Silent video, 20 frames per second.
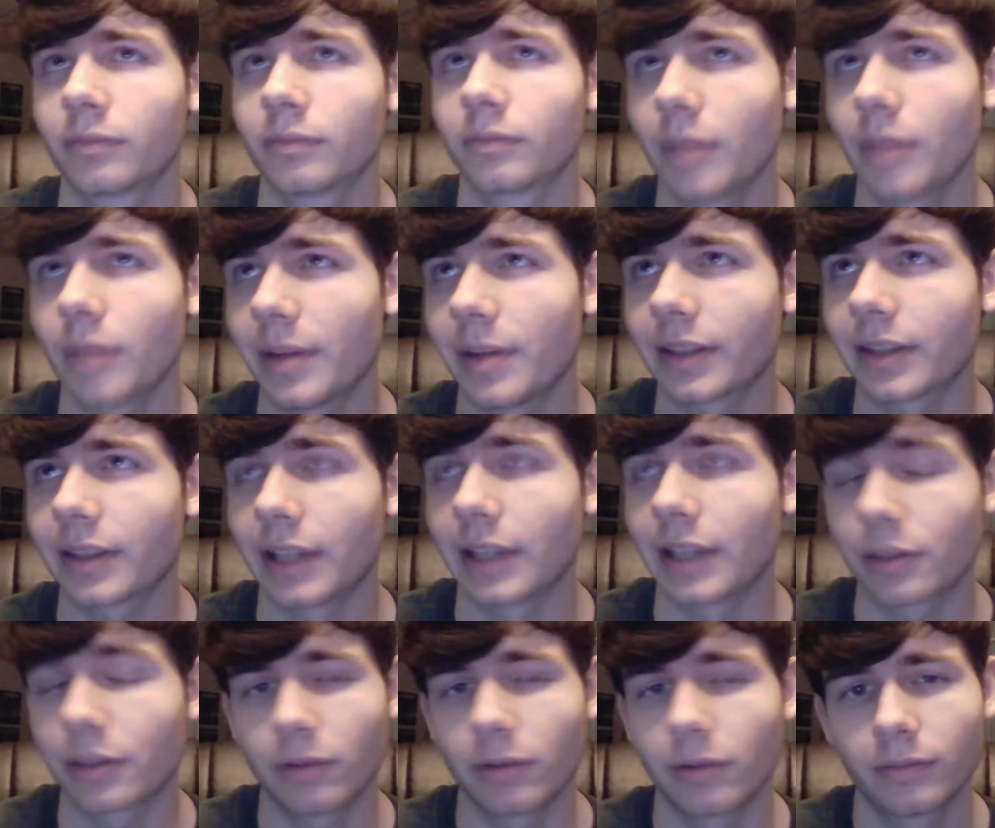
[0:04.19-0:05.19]
Maybe not the
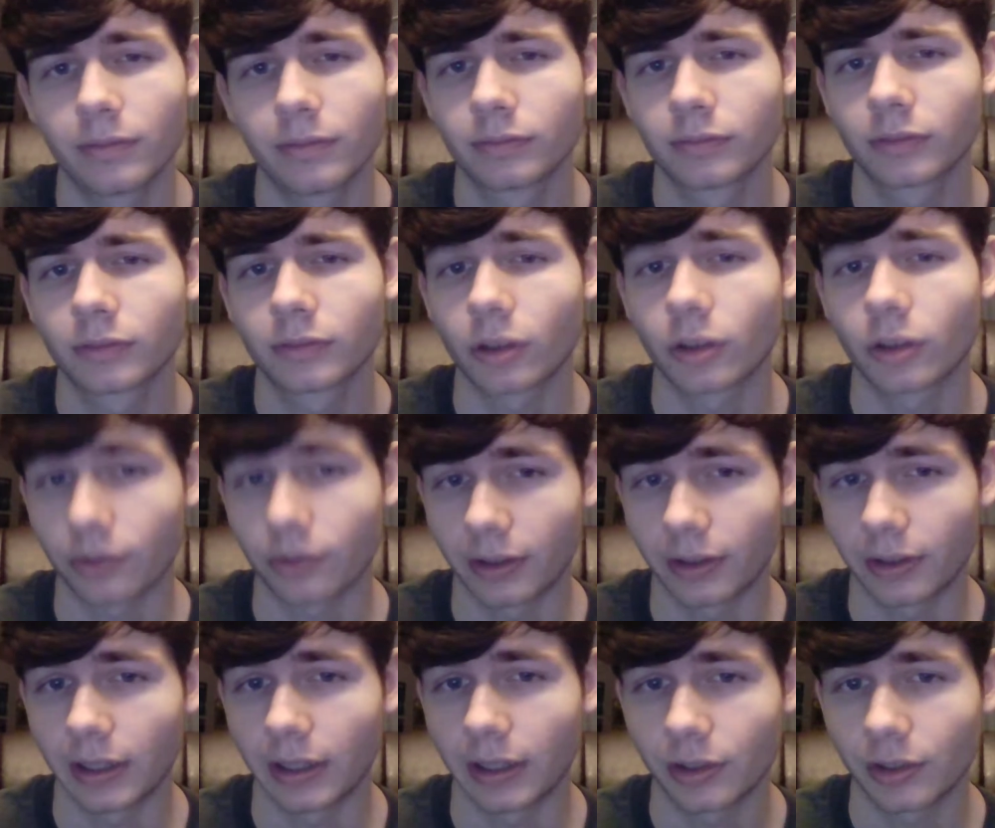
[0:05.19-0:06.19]
last one, close to the
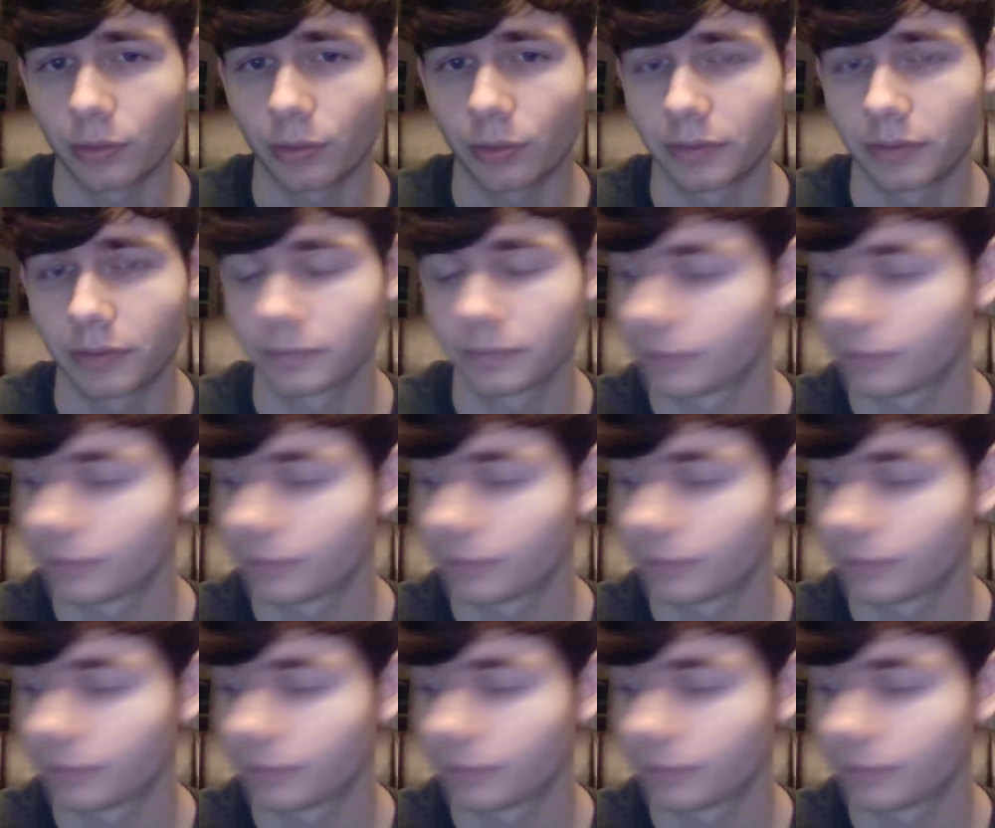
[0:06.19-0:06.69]
last one.